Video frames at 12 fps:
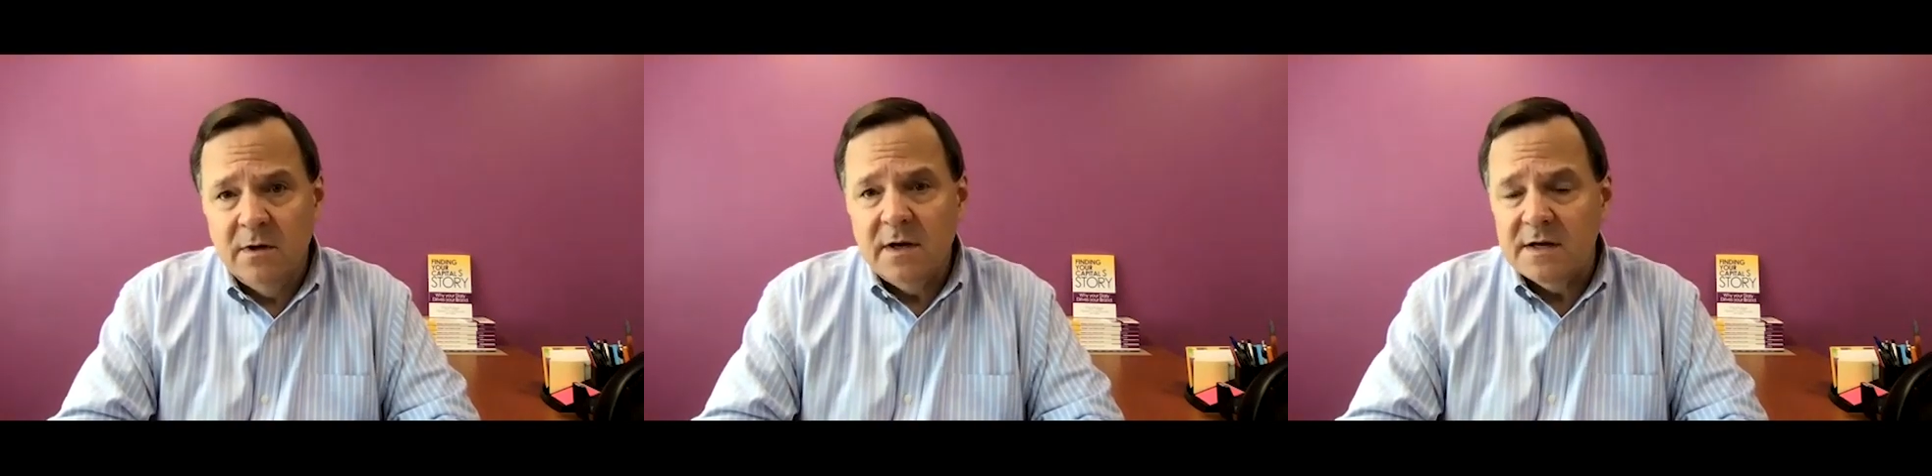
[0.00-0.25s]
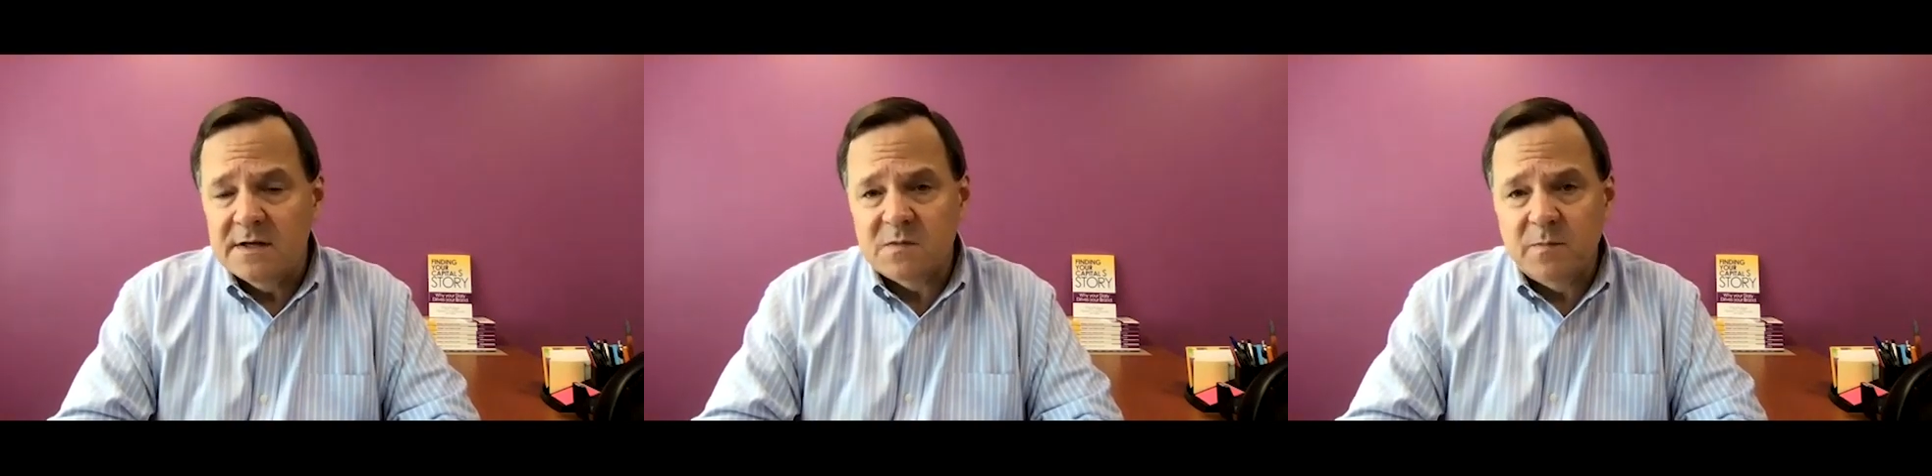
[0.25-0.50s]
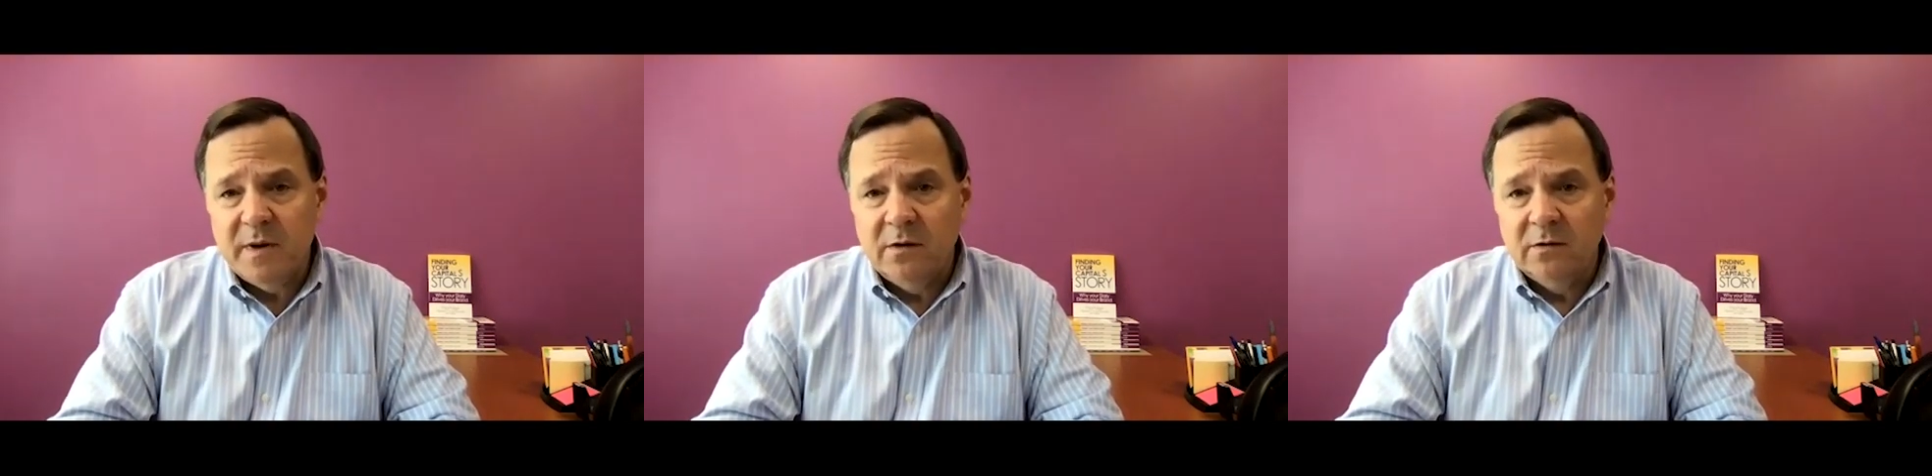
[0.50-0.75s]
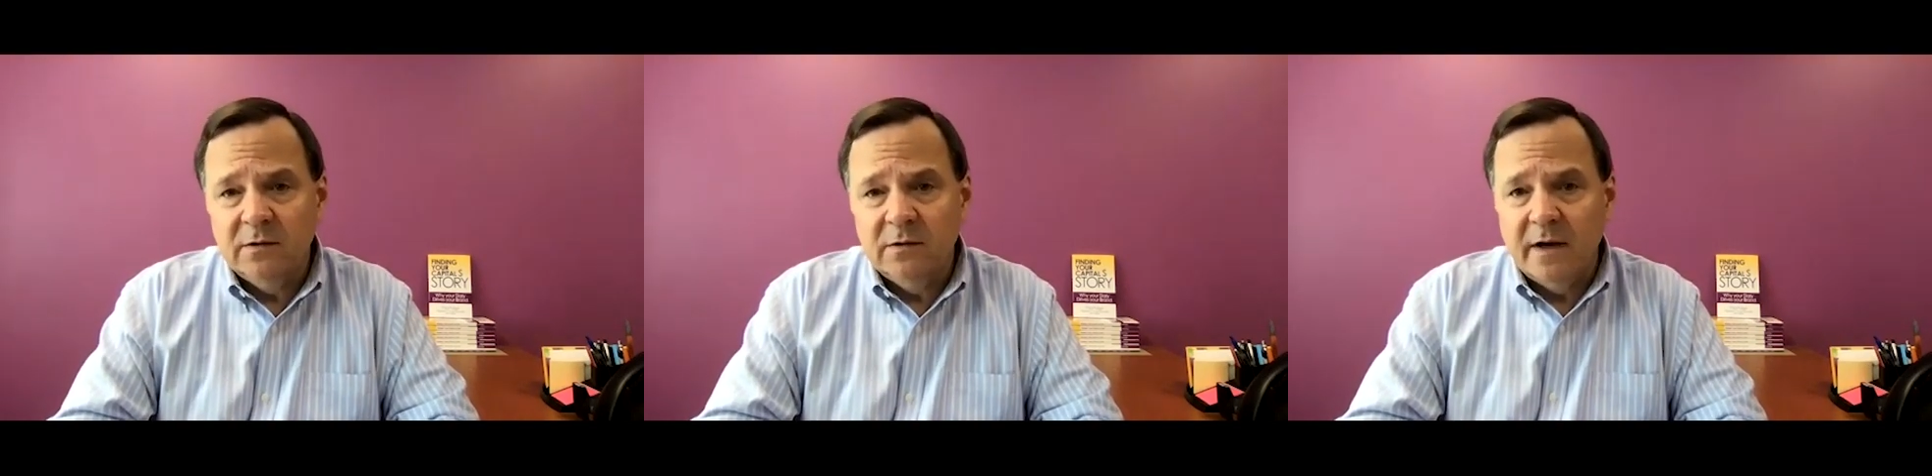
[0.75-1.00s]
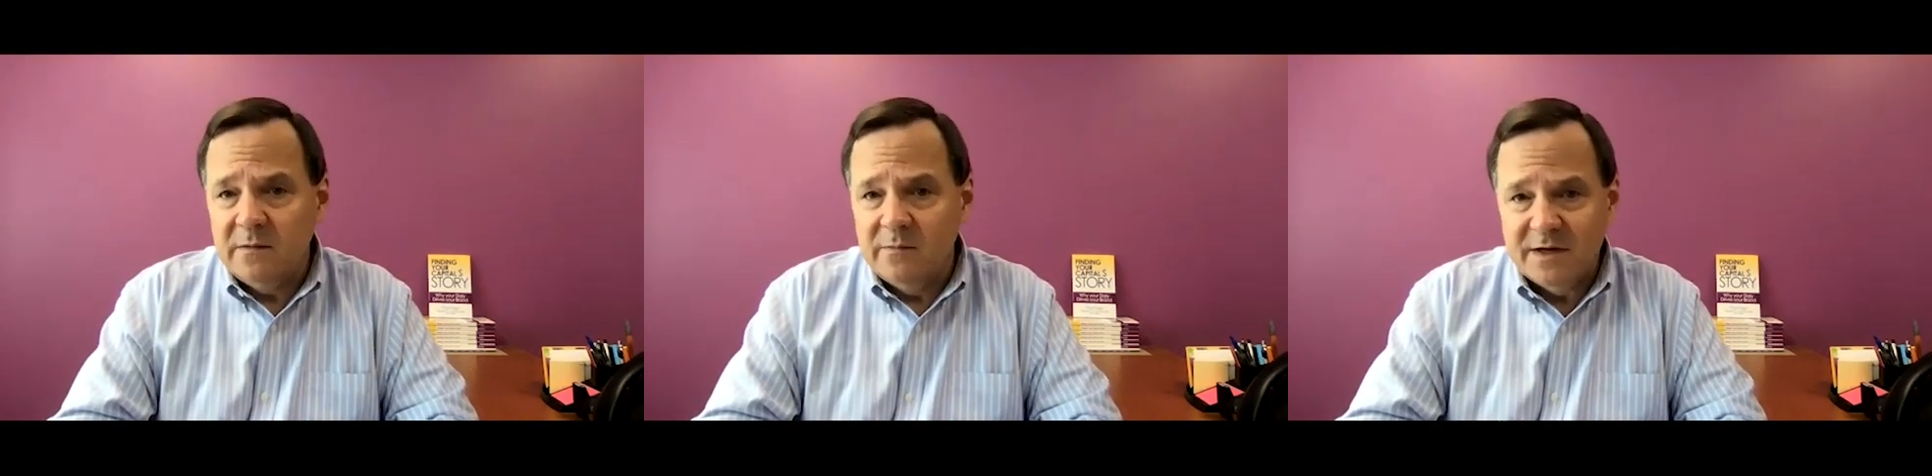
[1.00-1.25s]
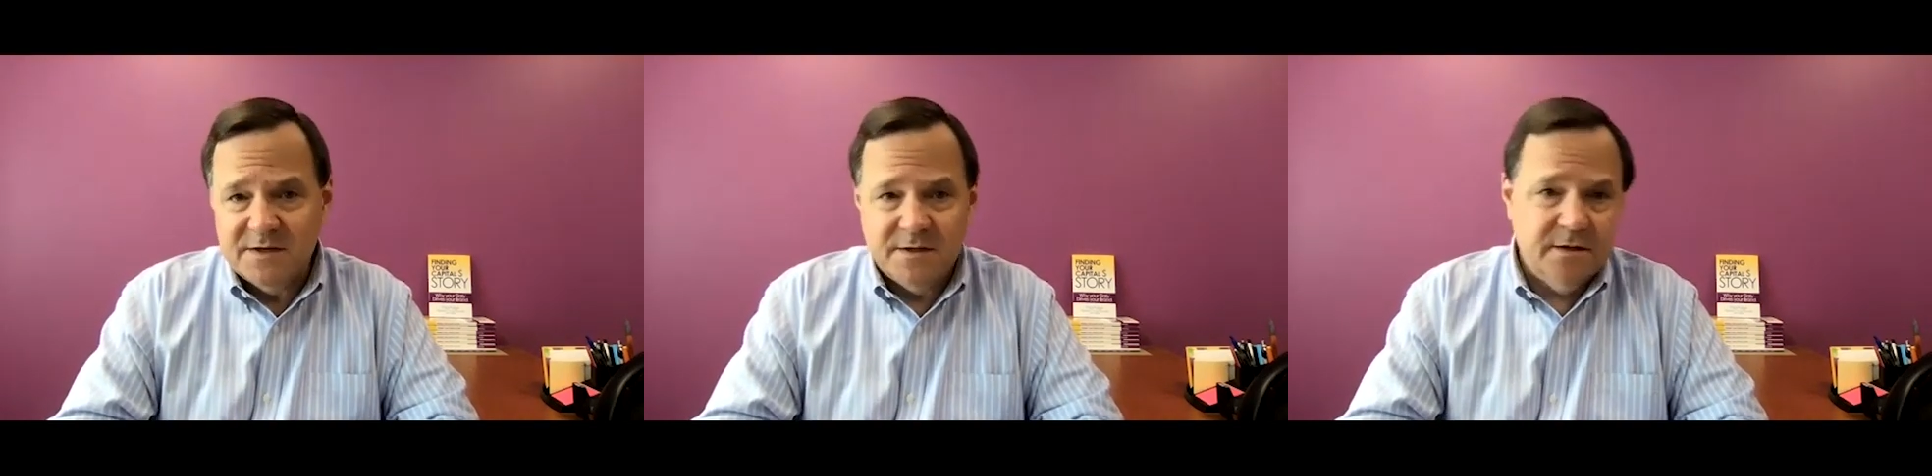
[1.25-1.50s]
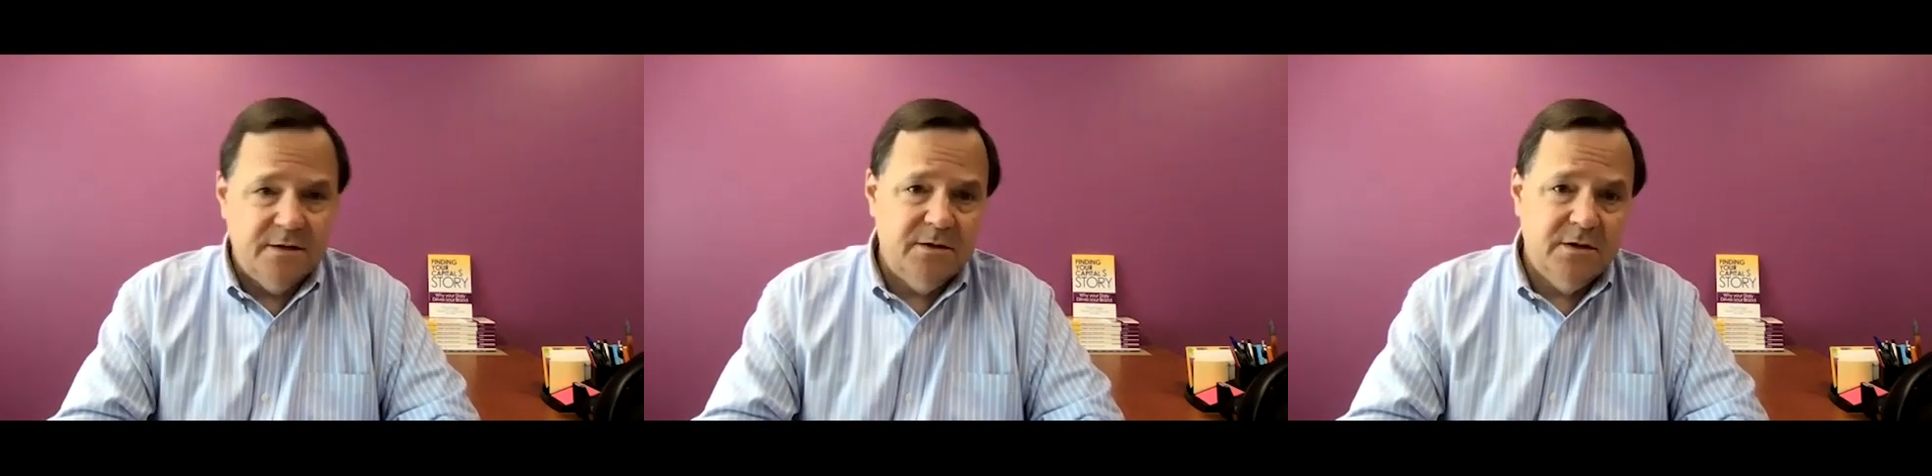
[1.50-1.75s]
it's spelled like the Mexican